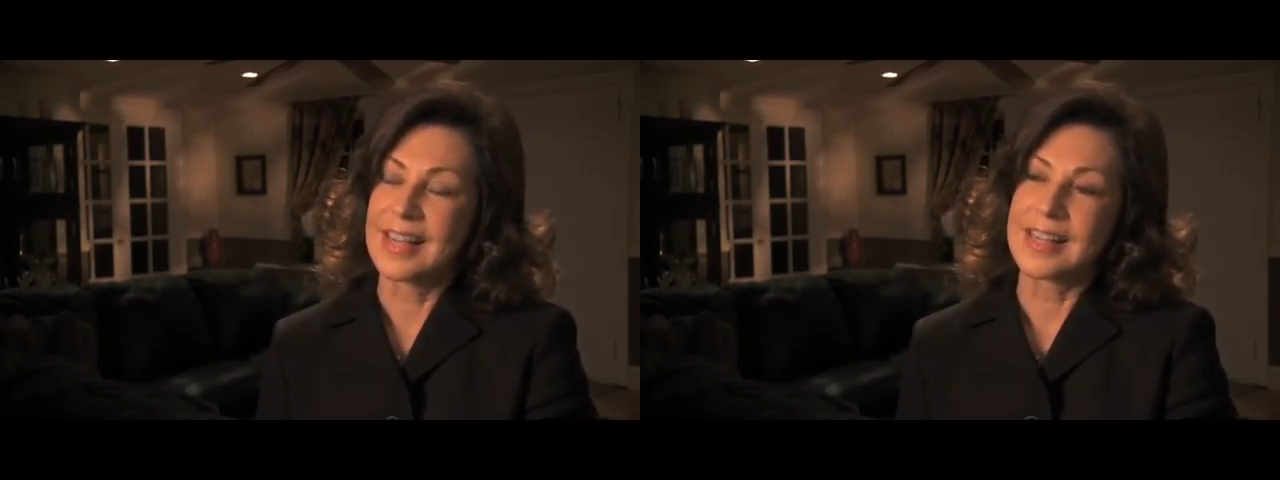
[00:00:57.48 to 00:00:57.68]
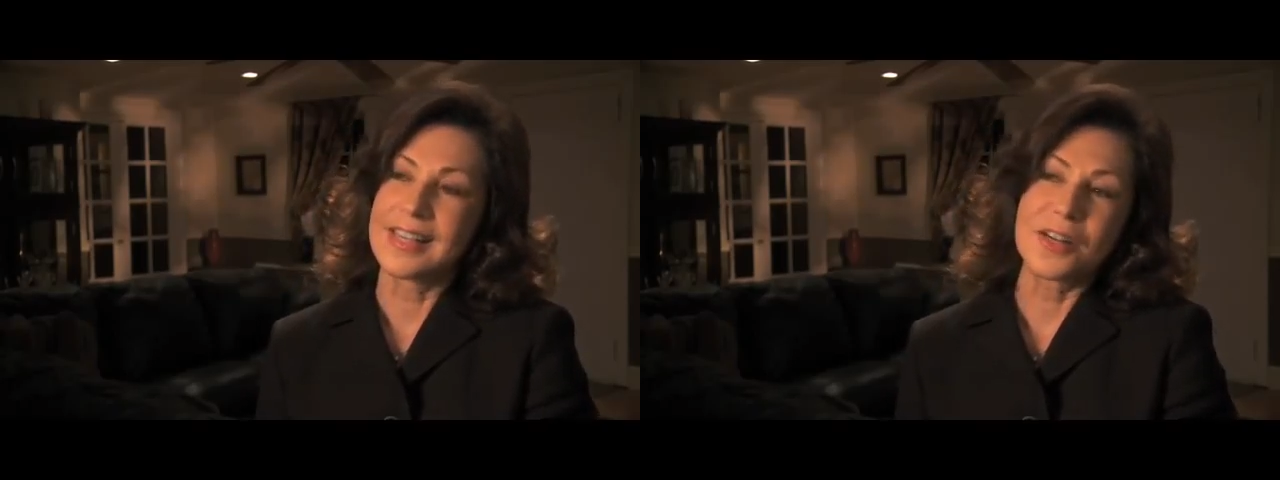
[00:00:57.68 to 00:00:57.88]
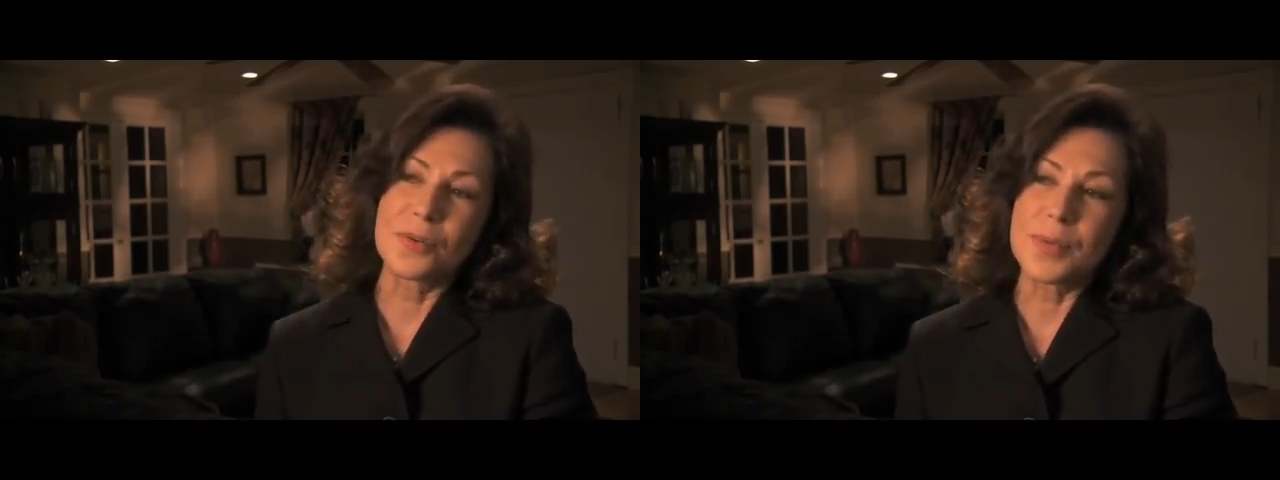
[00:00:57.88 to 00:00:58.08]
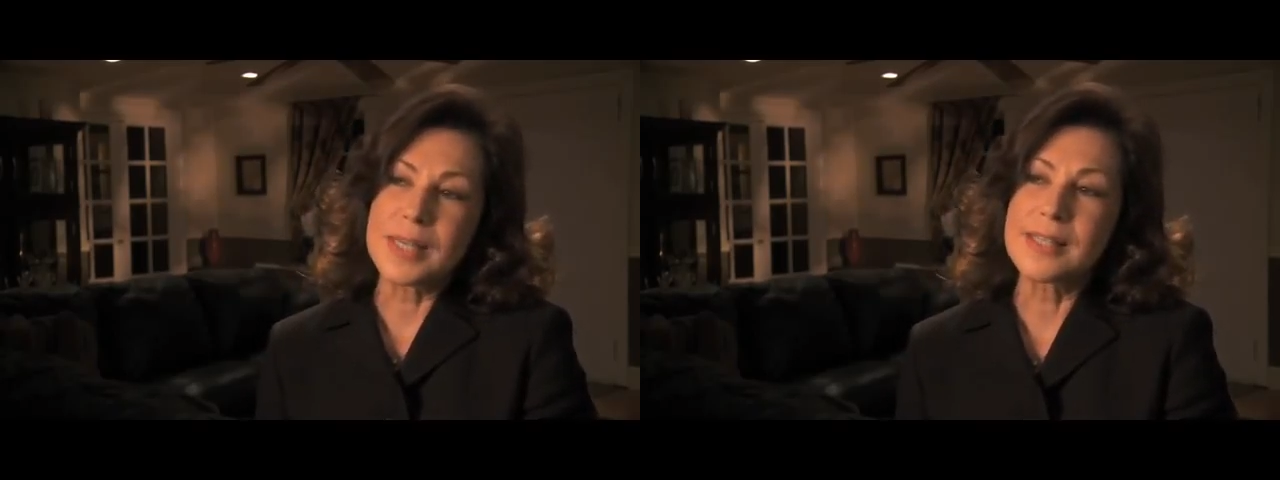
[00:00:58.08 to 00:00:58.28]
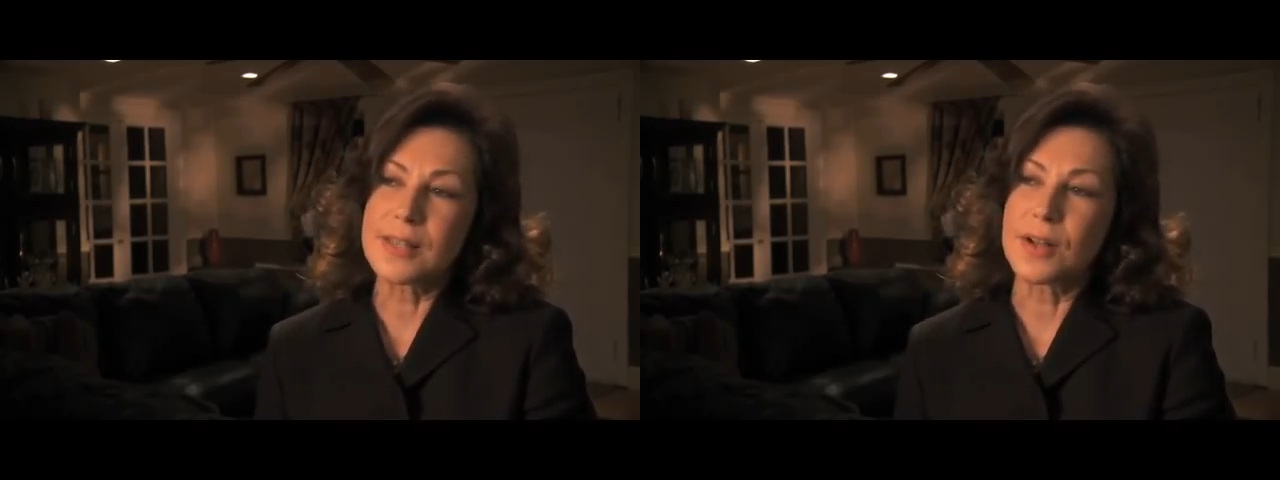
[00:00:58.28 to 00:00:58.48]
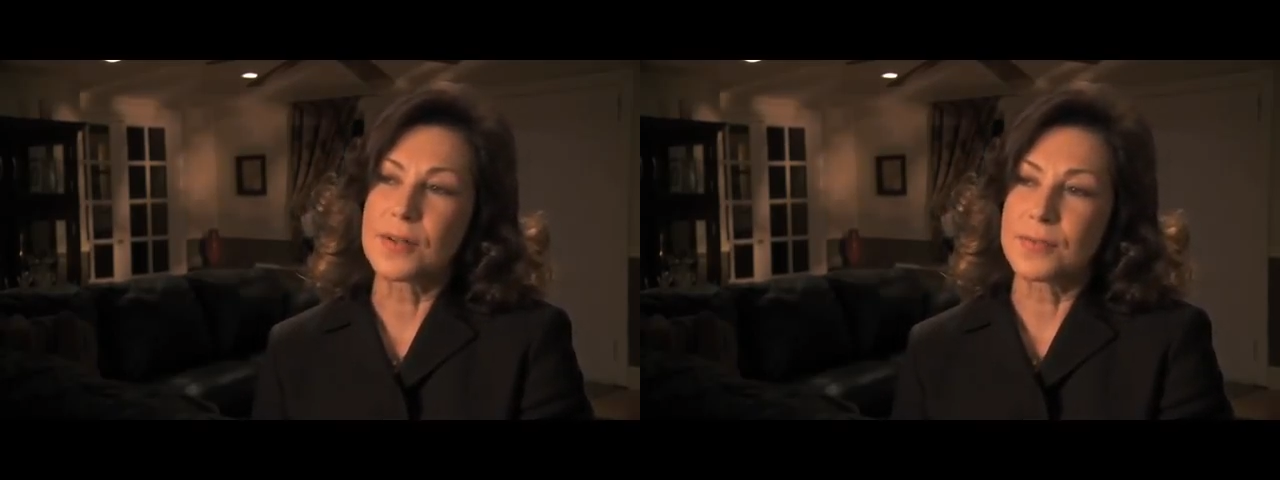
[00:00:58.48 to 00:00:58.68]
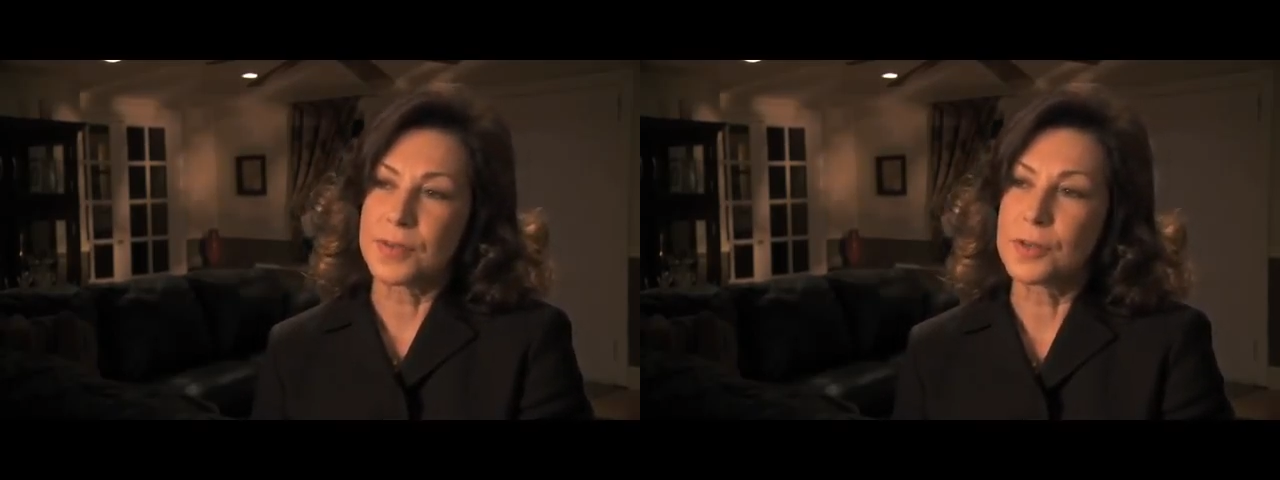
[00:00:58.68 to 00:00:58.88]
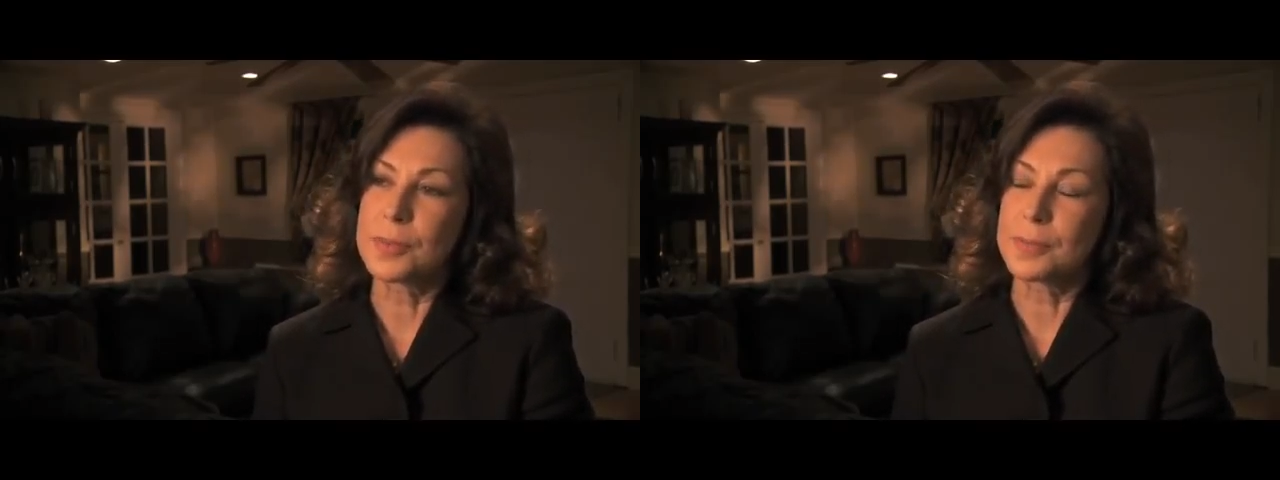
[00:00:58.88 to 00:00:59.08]
You know, we solve
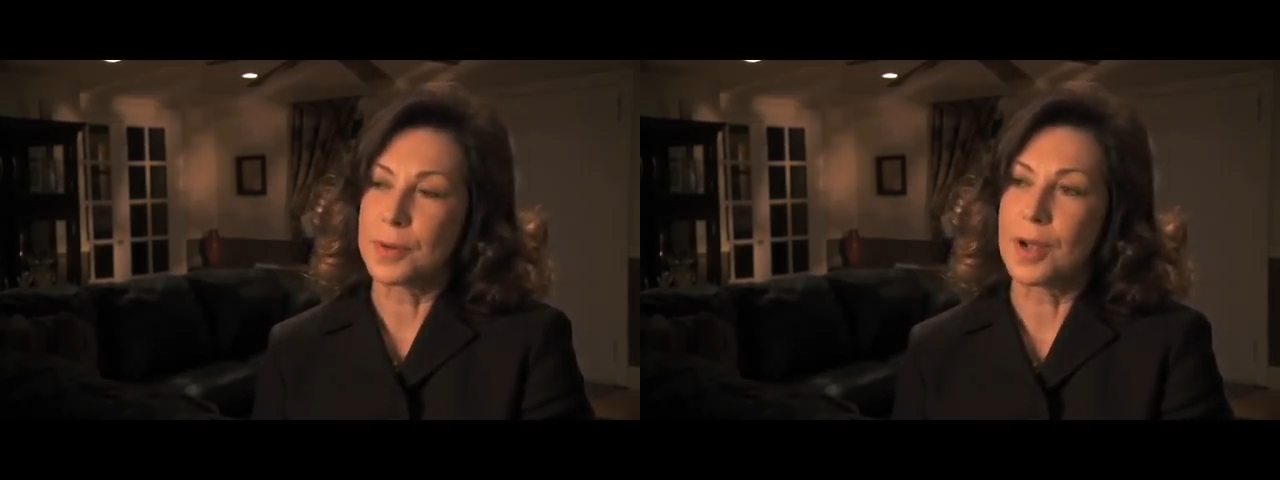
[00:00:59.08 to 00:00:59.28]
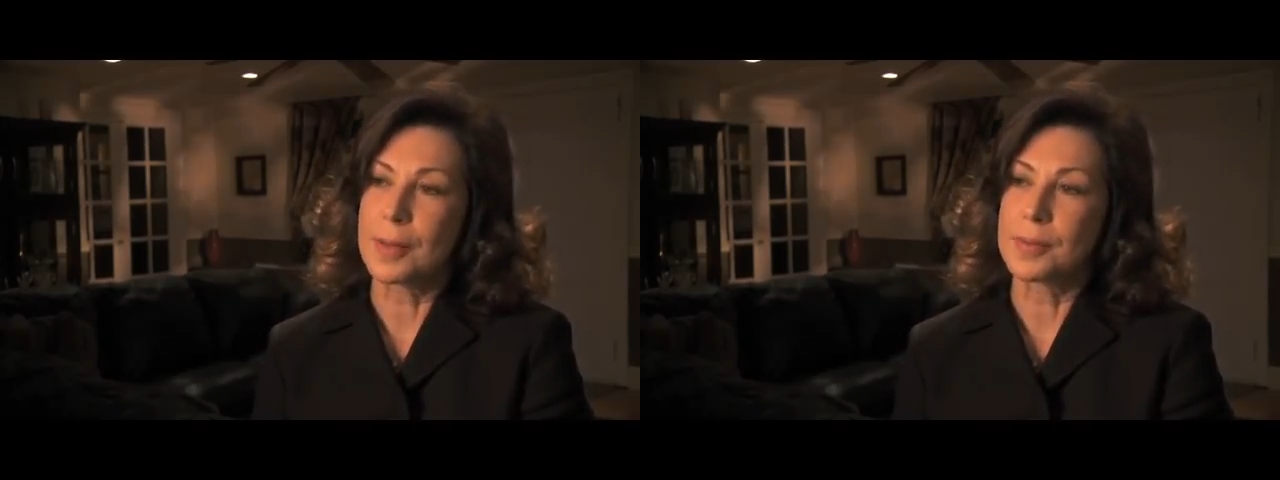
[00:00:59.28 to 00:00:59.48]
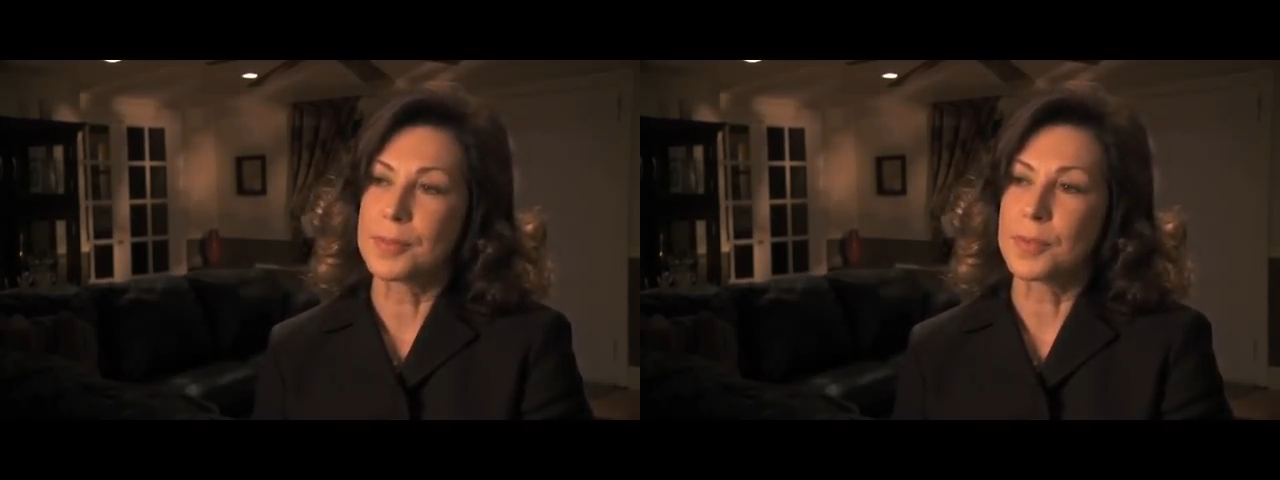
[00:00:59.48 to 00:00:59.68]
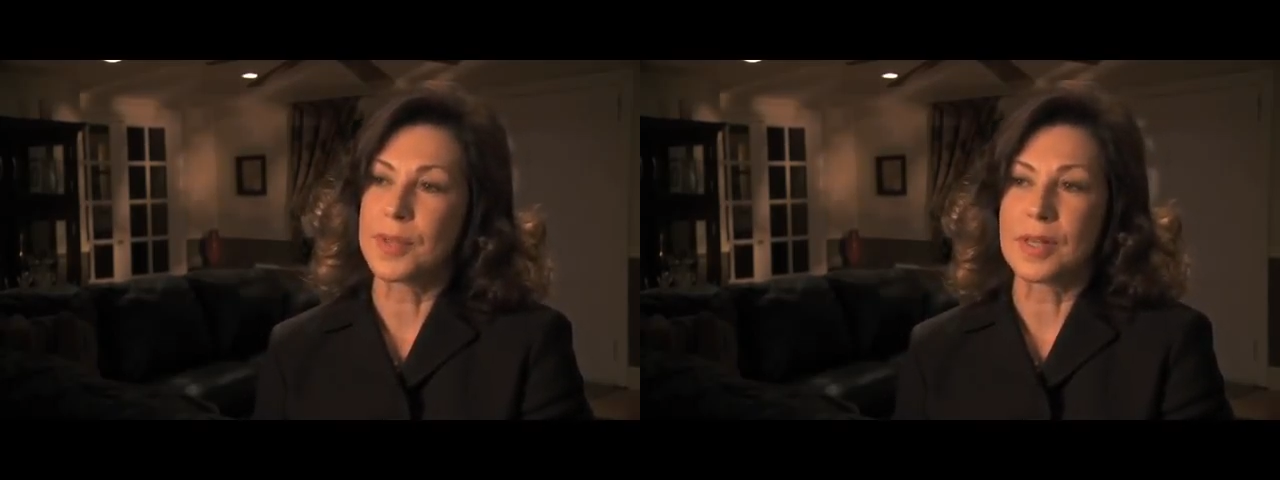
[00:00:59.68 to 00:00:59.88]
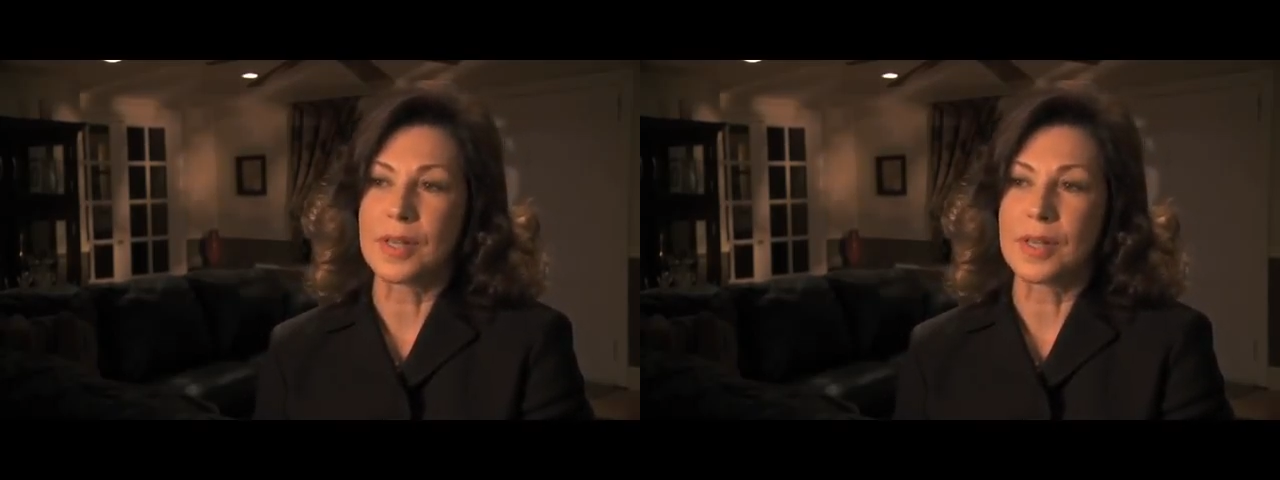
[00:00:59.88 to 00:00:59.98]
human problems with